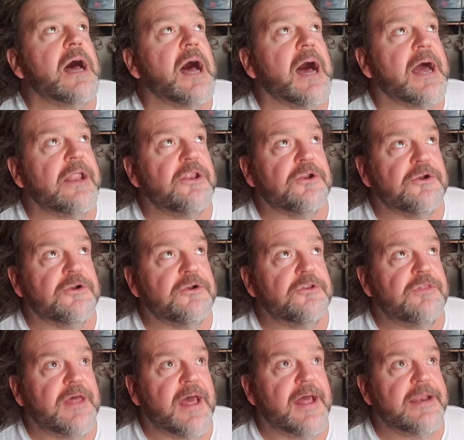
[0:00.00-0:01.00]
I learned
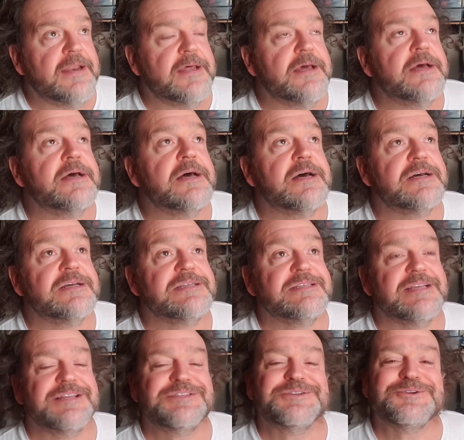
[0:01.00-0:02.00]
that
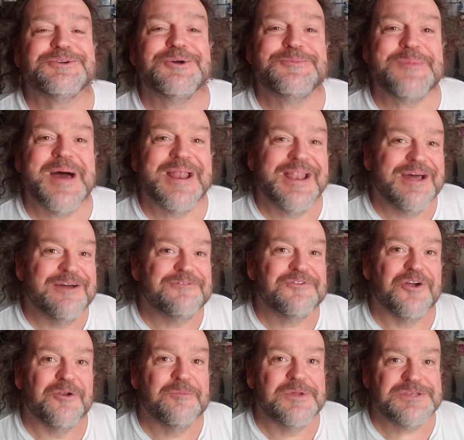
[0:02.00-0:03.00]
sensor on my left
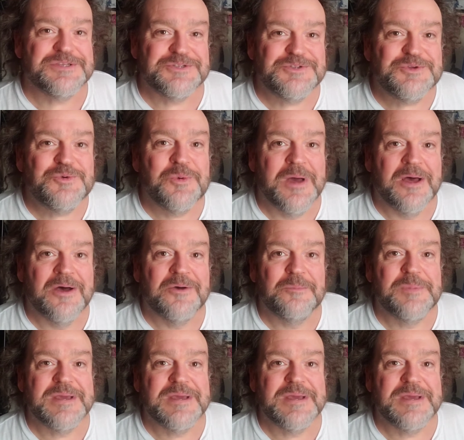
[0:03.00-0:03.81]
arm doesn't do well